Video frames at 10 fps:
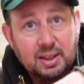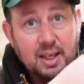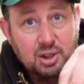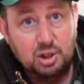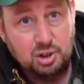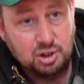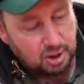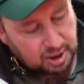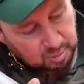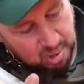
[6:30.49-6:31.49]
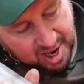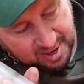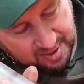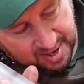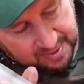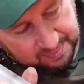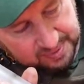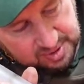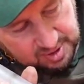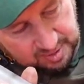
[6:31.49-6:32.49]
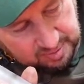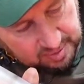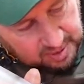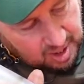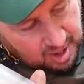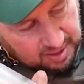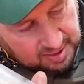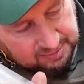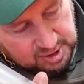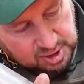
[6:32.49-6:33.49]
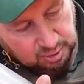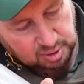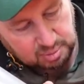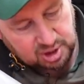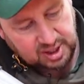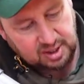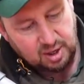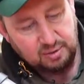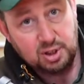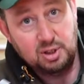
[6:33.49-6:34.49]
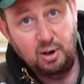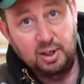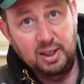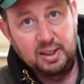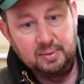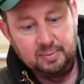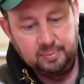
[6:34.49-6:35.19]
that's just sucking up air there, so I'm gonna have to tilt the machine over slightly,